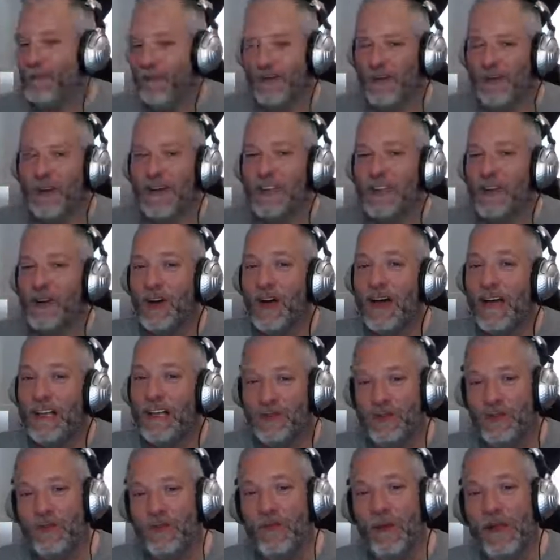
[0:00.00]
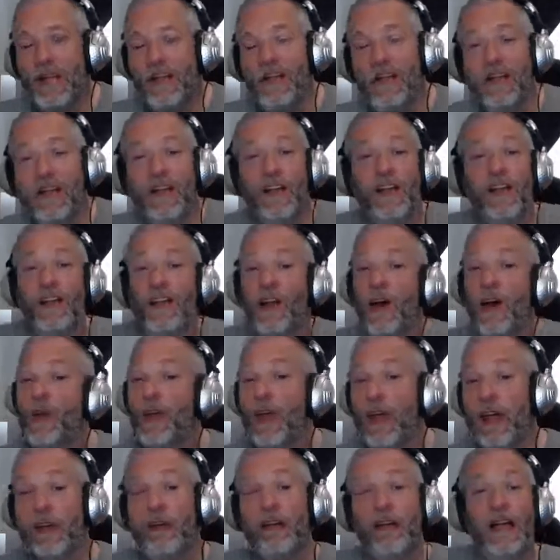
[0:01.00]
that's awesome, man.
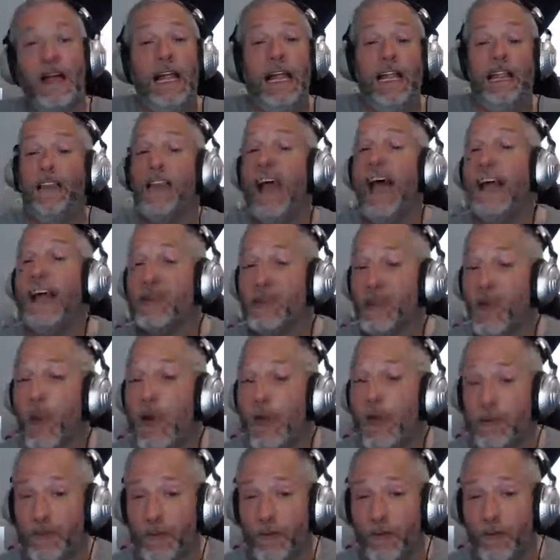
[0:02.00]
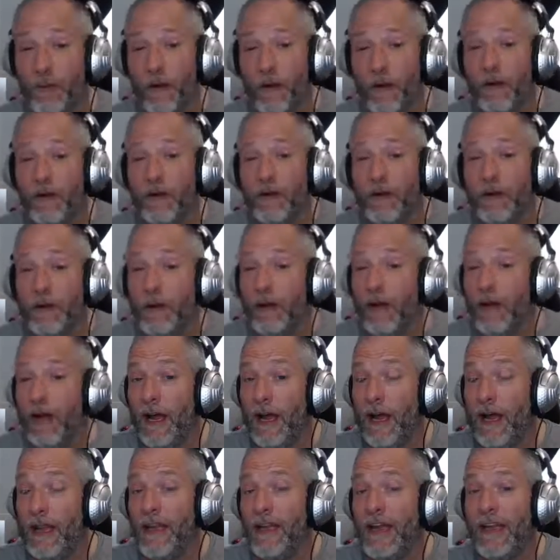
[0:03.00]
Okay, last question for you.
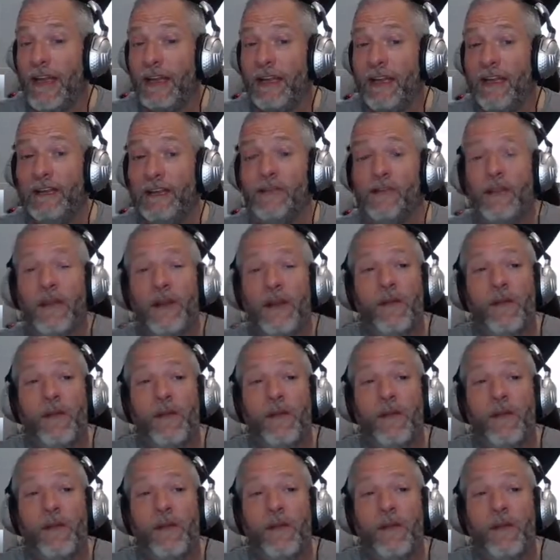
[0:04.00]
And that is,